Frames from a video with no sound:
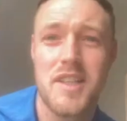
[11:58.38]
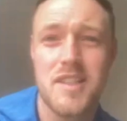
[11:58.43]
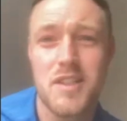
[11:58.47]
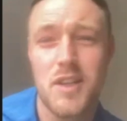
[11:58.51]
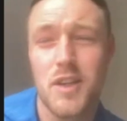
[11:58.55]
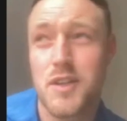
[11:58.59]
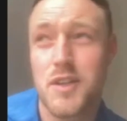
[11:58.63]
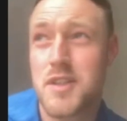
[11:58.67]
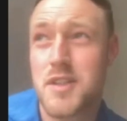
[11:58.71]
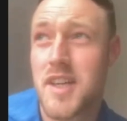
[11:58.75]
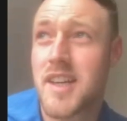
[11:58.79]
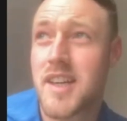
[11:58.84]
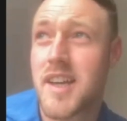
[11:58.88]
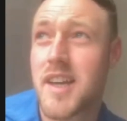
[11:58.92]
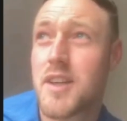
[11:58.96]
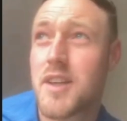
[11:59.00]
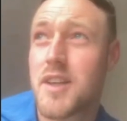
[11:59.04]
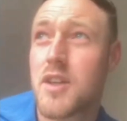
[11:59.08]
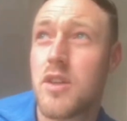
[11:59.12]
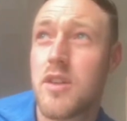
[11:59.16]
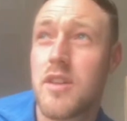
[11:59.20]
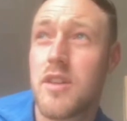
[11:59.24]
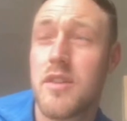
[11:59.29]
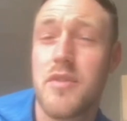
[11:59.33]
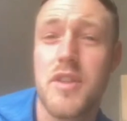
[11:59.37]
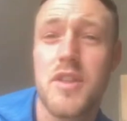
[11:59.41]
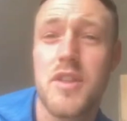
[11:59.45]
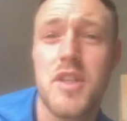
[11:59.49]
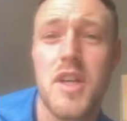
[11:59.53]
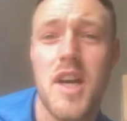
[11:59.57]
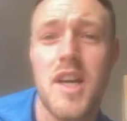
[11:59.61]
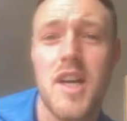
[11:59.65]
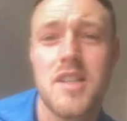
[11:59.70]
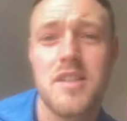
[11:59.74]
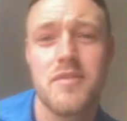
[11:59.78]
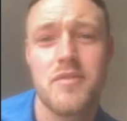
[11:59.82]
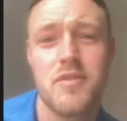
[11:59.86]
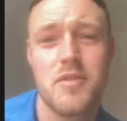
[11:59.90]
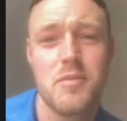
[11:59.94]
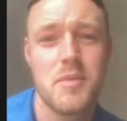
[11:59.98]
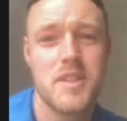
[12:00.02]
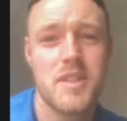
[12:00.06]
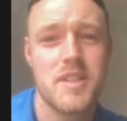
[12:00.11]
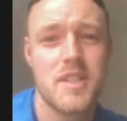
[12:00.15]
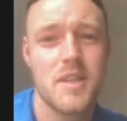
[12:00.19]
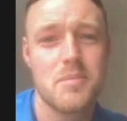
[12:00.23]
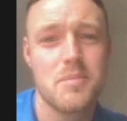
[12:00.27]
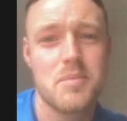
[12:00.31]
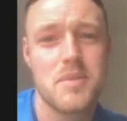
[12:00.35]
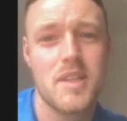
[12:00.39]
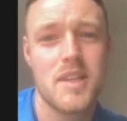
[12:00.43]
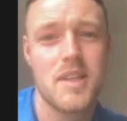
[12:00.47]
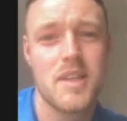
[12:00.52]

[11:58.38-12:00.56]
as long as I can get a cut, if you're charging for me tips,